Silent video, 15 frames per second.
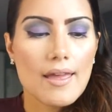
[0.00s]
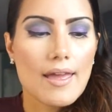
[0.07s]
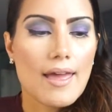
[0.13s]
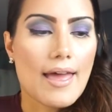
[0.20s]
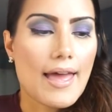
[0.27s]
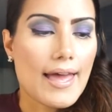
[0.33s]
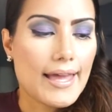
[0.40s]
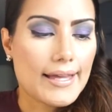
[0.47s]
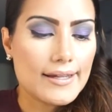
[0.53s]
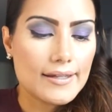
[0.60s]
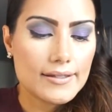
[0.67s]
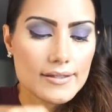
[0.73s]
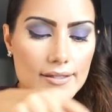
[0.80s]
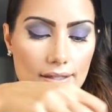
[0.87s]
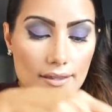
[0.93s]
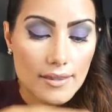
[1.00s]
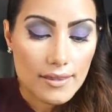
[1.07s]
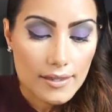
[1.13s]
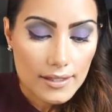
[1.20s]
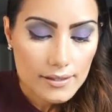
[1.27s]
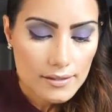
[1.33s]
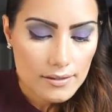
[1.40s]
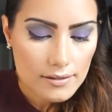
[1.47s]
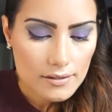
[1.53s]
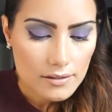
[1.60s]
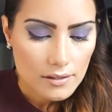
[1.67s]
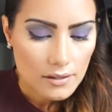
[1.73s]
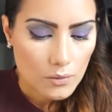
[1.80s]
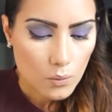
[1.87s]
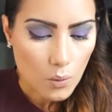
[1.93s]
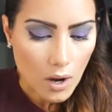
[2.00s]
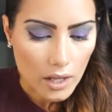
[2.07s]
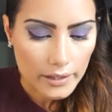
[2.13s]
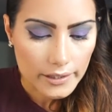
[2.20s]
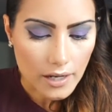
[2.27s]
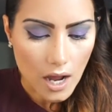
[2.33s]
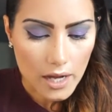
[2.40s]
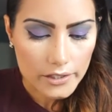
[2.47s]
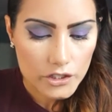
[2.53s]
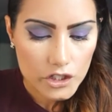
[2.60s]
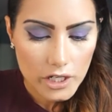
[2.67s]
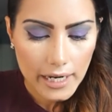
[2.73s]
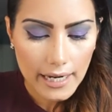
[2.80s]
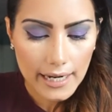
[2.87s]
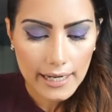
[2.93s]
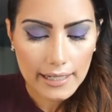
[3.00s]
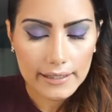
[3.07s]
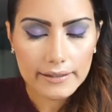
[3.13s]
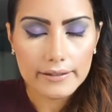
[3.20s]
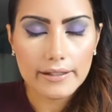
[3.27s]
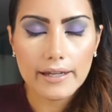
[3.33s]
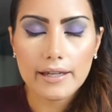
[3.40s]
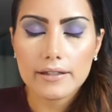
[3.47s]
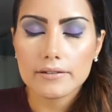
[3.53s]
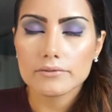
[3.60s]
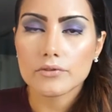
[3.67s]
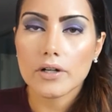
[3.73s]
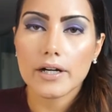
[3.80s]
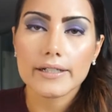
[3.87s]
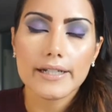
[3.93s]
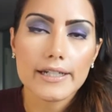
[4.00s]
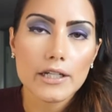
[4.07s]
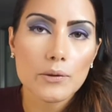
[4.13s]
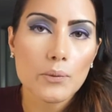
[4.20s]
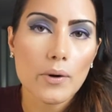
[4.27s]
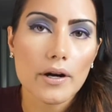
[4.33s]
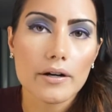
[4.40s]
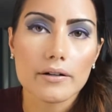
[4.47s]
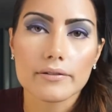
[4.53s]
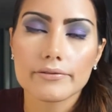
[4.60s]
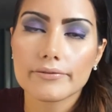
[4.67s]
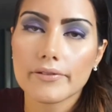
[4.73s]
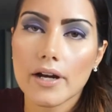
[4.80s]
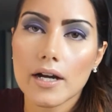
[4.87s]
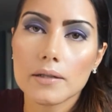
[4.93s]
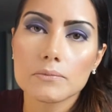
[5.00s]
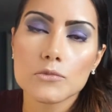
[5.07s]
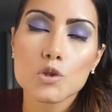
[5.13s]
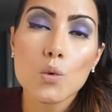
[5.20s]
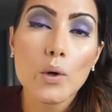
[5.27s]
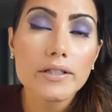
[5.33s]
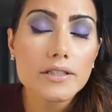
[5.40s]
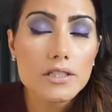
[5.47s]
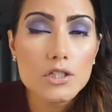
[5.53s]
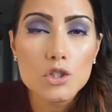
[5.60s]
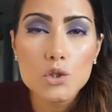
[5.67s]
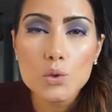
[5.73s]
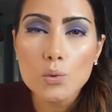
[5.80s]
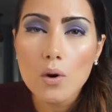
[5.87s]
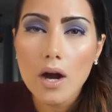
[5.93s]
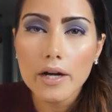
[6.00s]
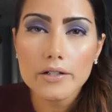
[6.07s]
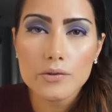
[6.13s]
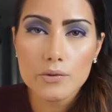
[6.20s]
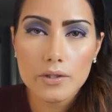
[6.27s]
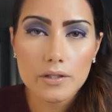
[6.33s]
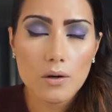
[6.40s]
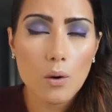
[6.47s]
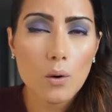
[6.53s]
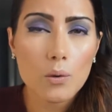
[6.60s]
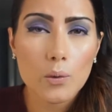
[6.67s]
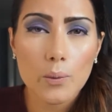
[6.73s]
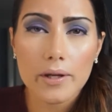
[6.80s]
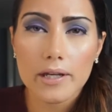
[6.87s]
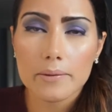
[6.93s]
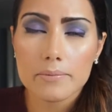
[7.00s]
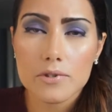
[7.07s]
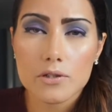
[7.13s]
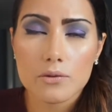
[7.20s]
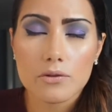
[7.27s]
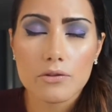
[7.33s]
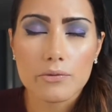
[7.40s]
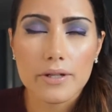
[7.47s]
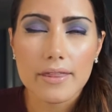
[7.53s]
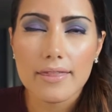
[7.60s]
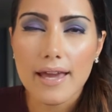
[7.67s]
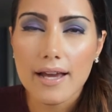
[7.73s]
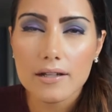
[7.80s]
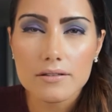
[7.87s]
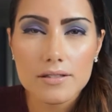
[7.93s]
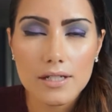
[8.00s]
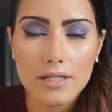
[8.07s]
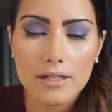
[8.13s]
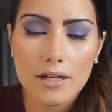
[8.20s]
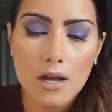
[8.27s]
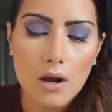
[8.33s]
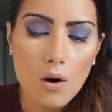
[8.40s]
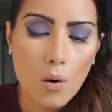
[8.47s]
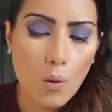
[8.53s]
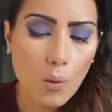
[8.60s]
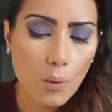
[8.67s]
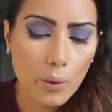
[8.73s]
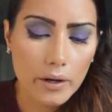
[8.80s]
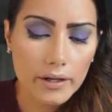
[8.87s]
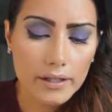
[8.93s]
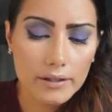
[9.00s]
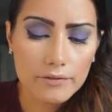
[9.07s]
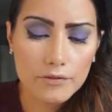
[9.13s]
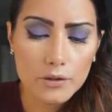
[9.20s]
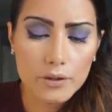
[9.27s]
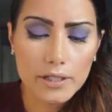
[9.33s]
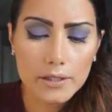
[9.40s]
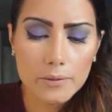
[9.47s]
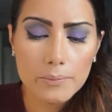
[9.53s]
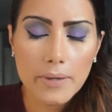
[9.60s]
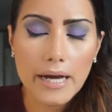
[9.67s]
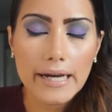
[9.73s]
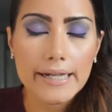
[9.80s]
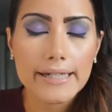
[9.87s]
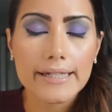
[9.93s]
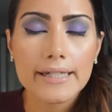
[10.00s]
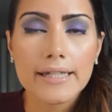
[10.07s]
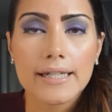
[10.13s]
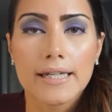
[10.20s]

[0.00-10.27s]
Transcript: And this wallet on chain can run anywhere from $2,200 all the way up to $3,000, or if you're gonna buy